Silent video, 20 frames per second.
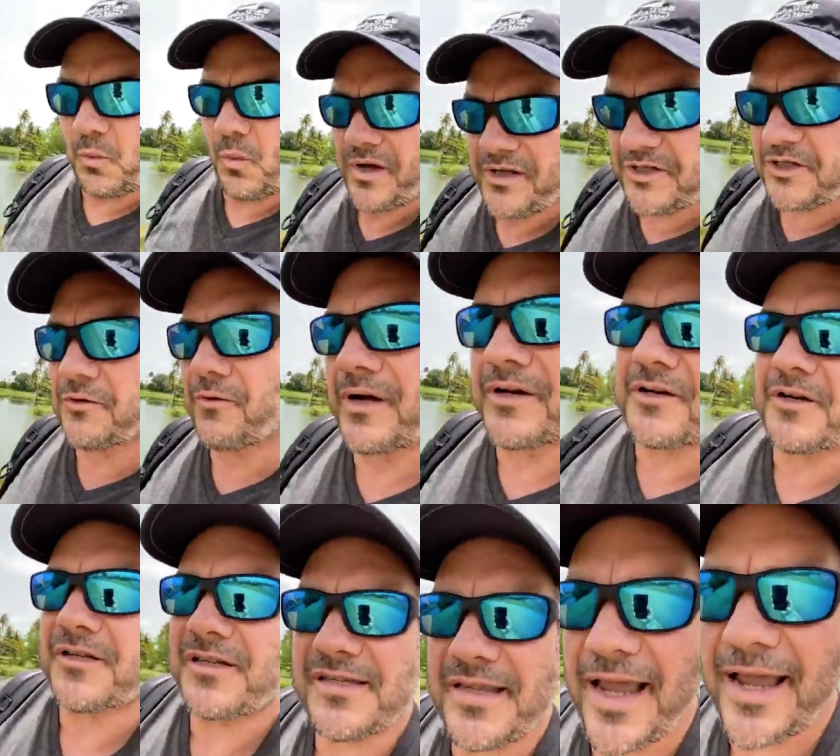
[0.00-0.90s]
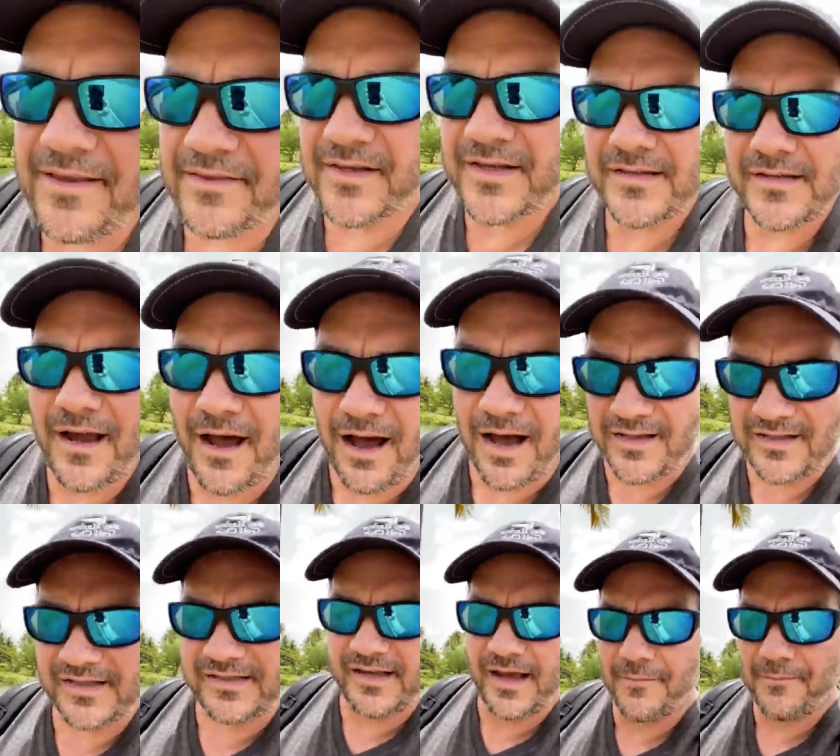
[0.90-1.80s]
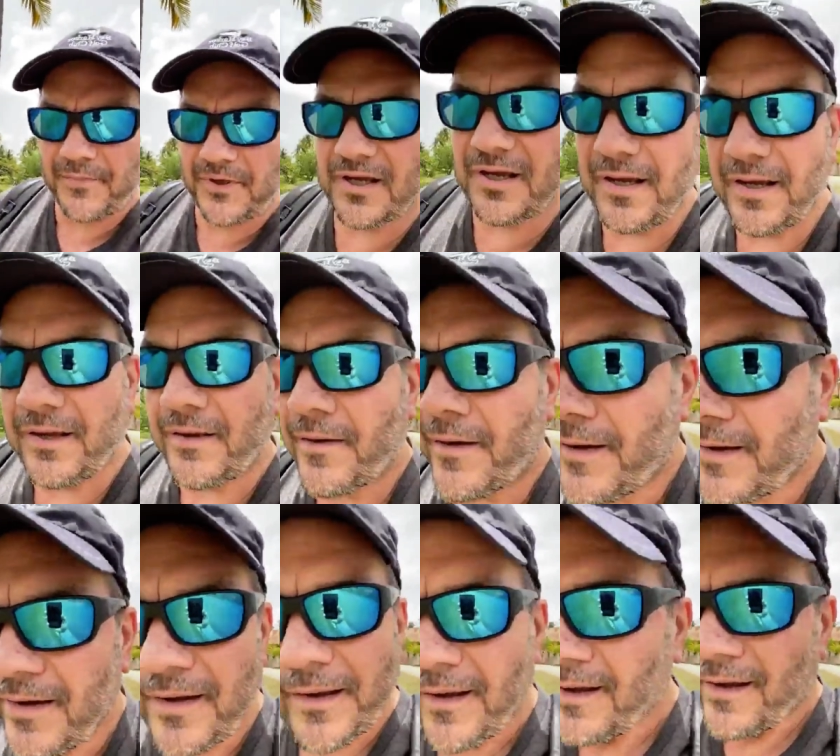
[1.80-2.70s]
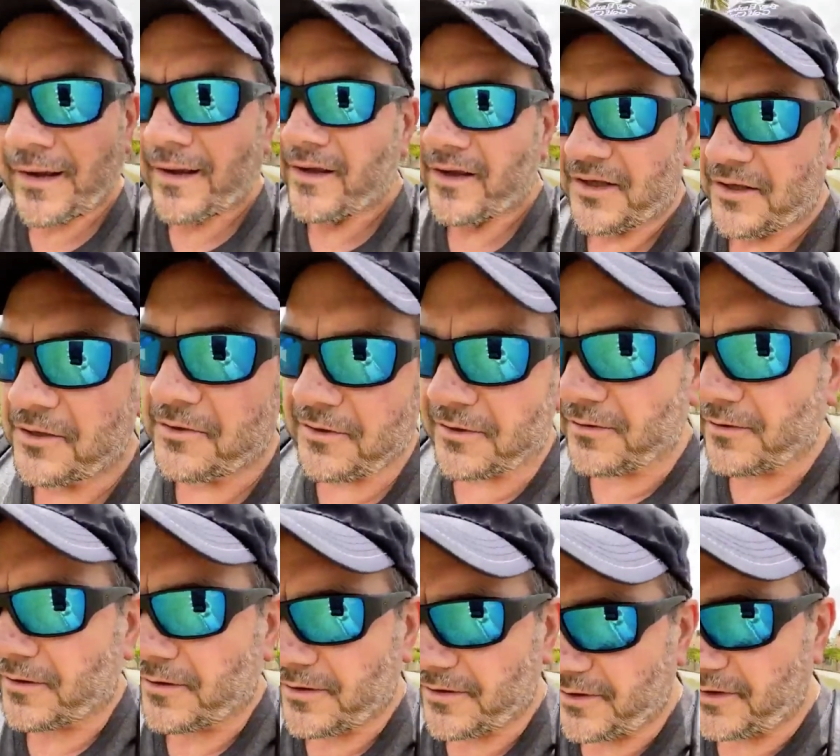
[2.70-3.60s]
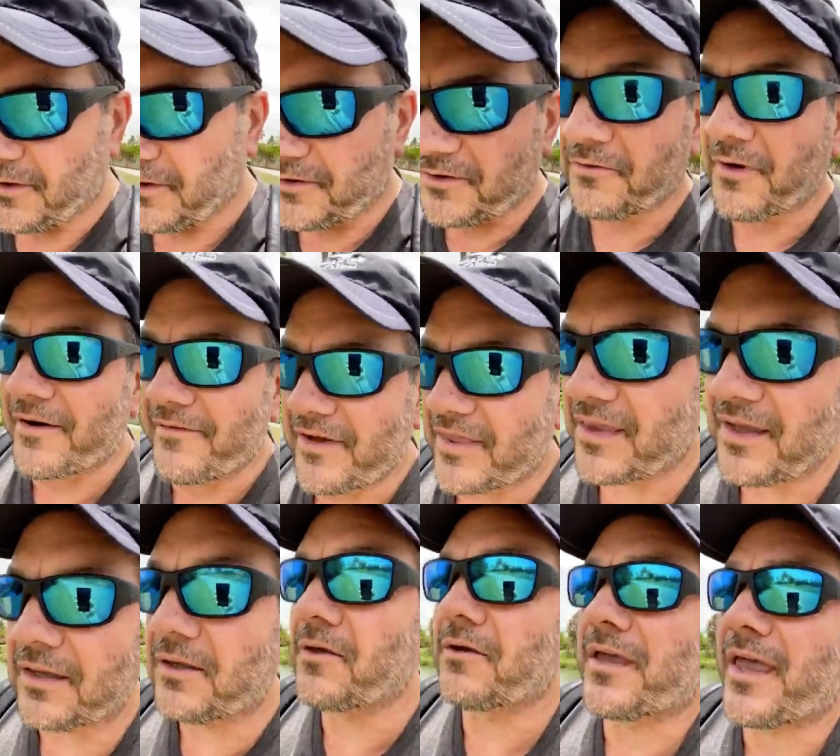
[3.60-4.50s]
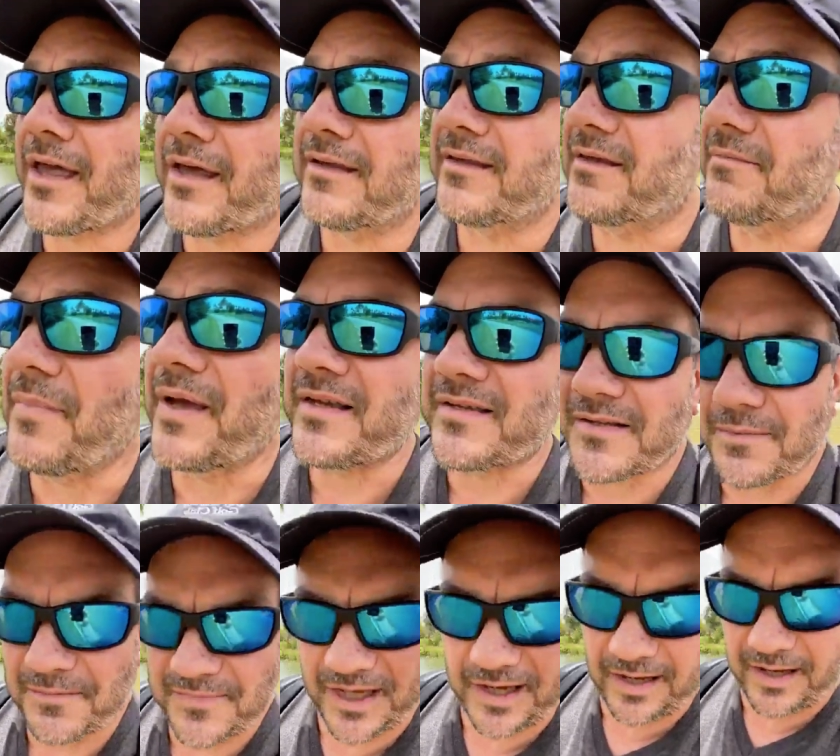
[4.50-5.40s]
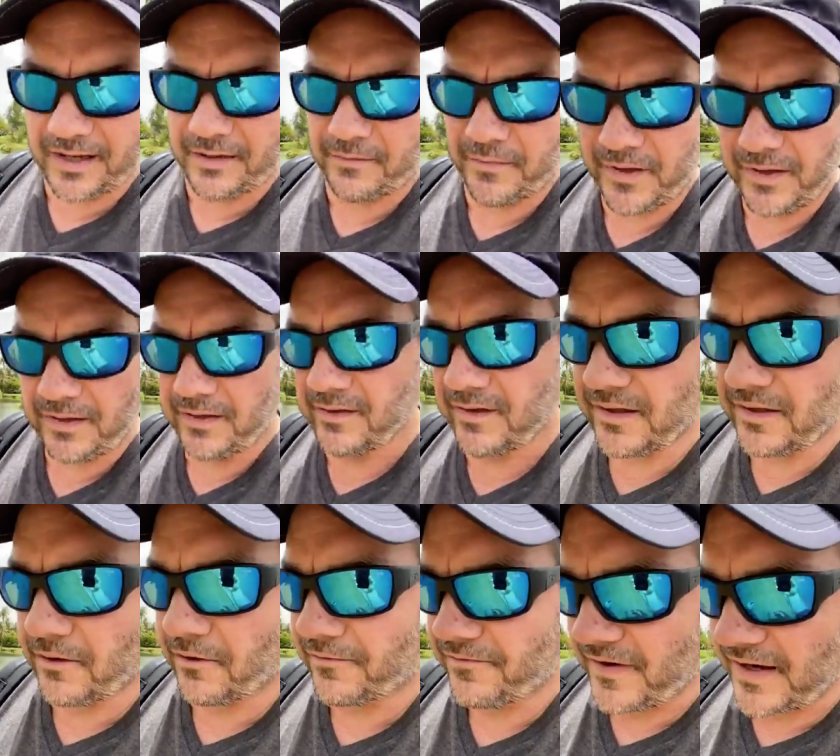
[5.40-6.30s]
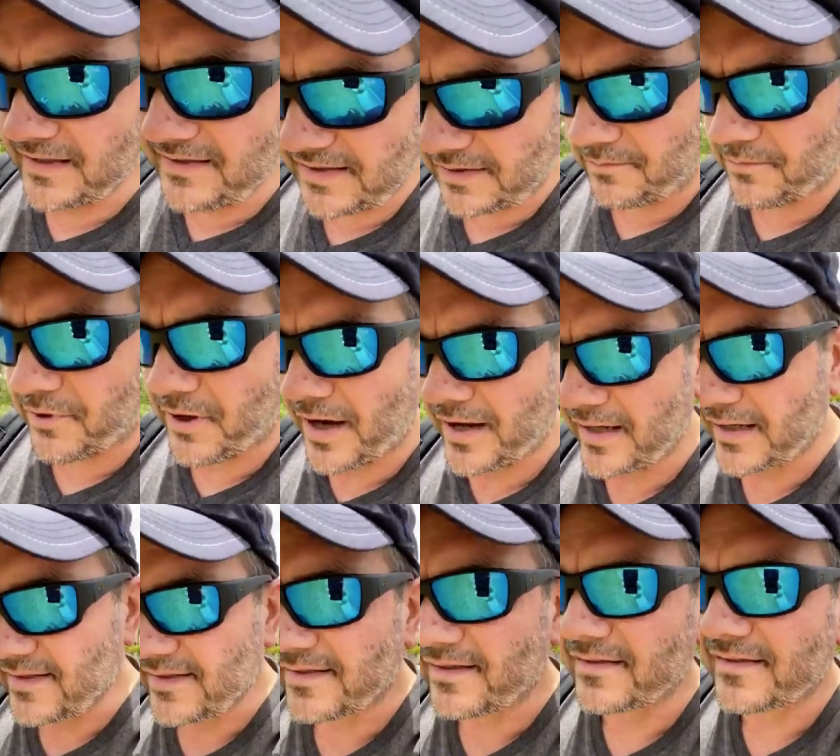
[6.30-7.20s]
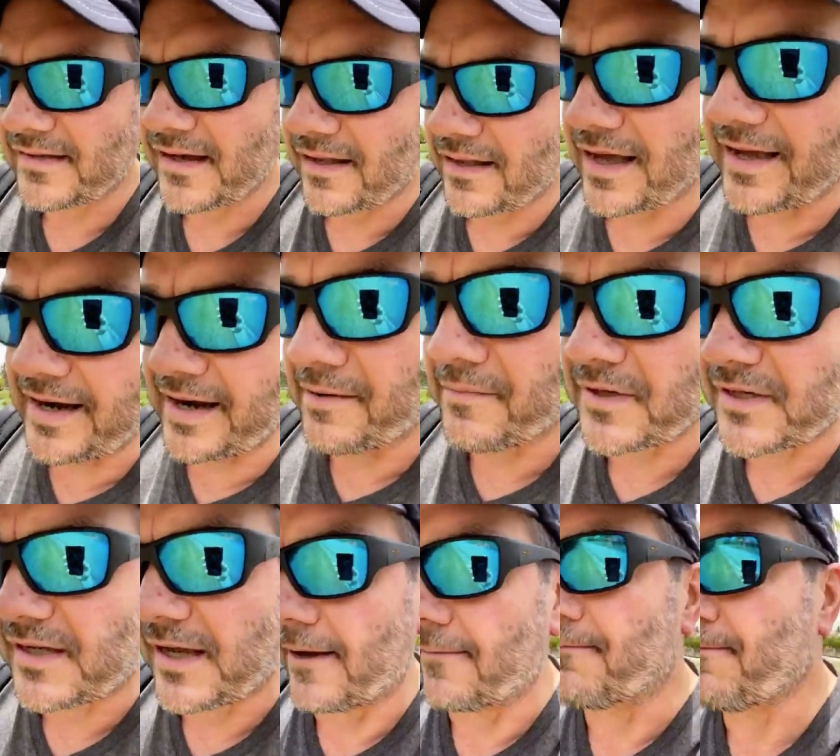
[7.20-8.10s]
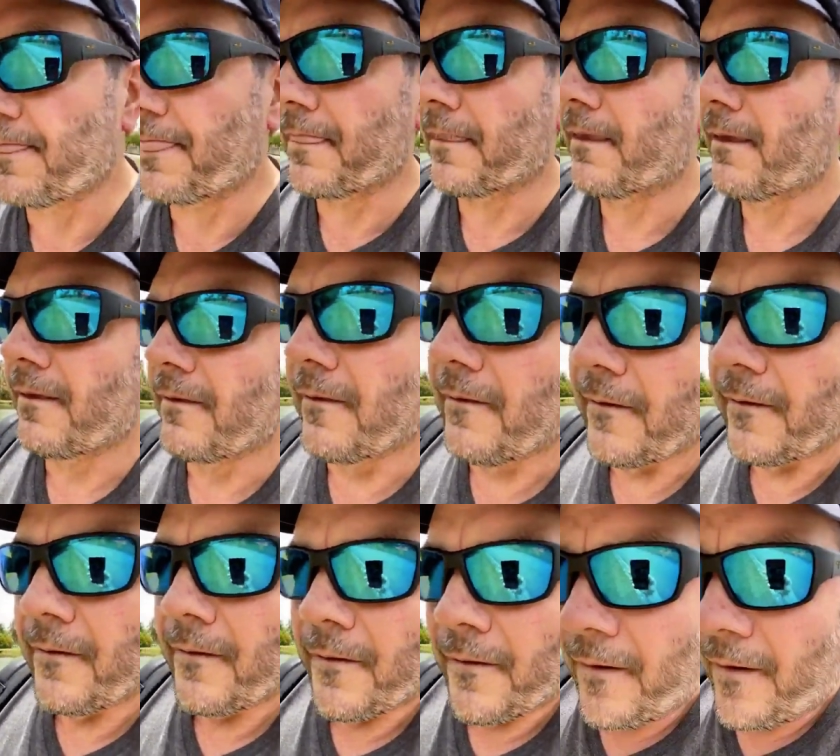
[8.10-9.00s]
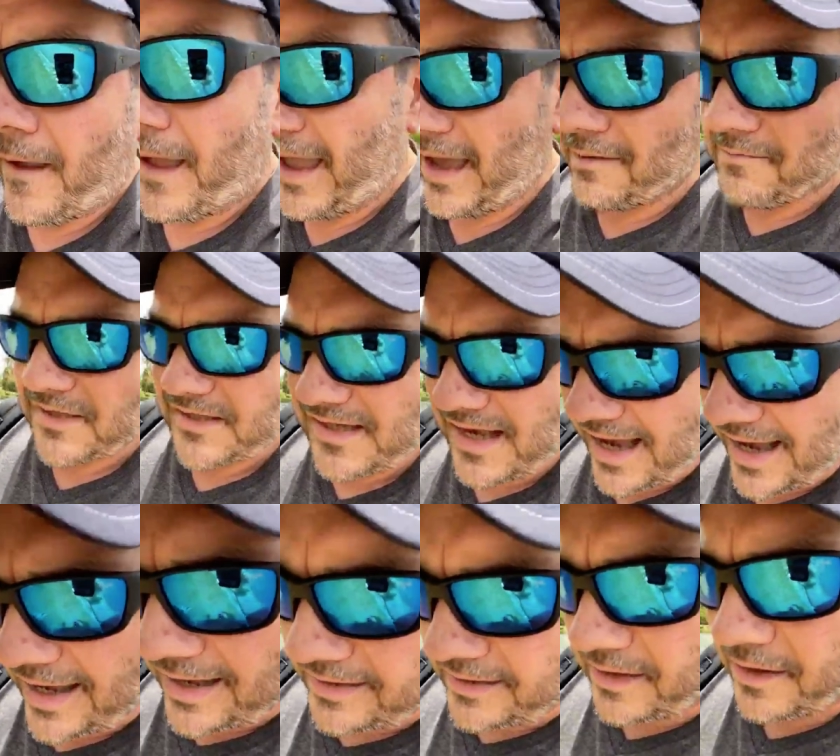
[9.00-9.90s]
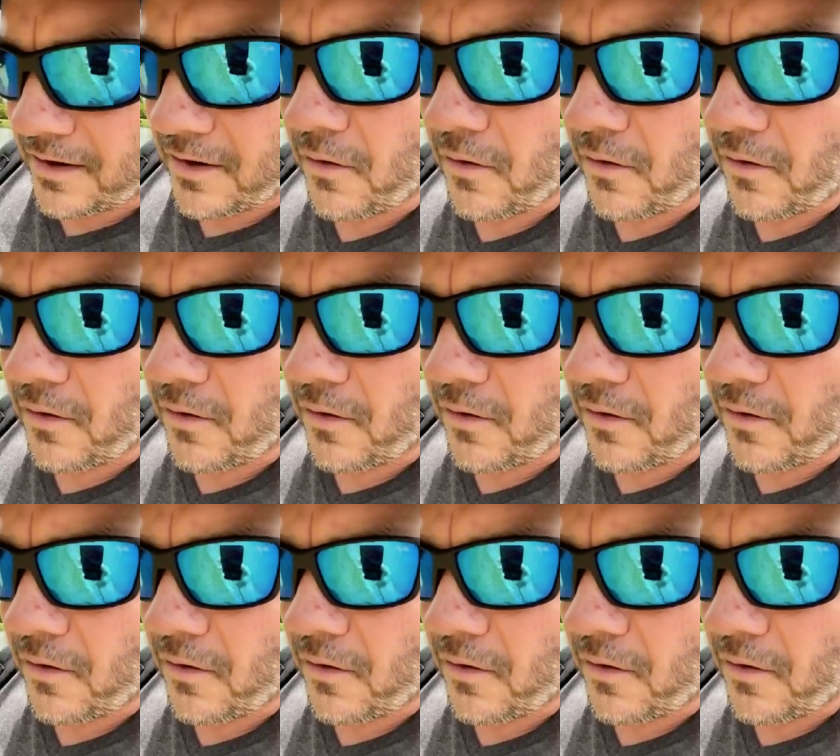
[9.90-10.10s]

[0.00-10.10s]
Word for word: once you understand this concept, you'll do everything you can to make some time to go find some products to sell on Amazon. Amazon